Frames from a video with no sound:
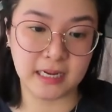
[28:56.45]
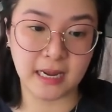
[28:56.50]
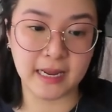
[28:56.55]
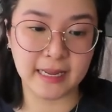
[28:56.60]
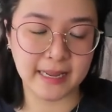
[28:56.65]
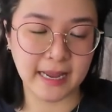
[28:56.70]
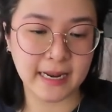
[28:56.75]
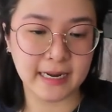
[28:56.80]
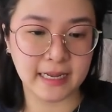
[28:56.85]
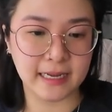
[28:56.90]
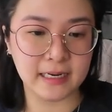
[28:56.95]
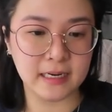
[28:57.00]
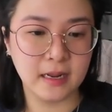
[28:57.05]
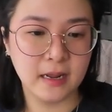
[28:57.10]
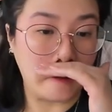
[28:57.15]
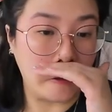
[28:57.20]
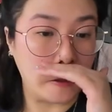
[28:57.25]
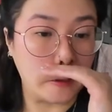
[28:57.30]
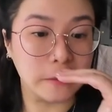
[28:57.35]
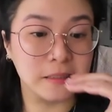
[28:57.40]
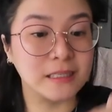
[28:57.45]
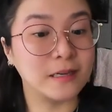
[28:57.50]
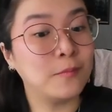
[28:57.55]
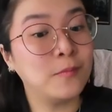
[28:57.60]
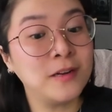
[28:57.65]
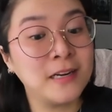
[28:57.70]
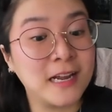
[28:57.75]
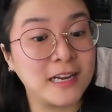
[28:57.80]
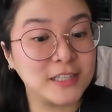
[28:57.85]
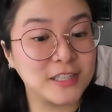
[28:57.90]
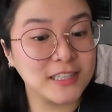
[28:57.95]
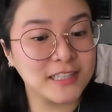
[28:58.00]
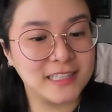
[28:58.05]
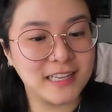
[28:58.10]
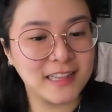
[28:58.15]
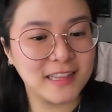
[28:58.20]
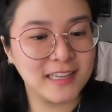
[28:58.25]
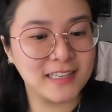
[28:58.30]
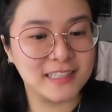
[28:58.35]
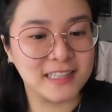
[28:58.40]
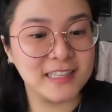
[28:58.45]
I get it someone actually said this.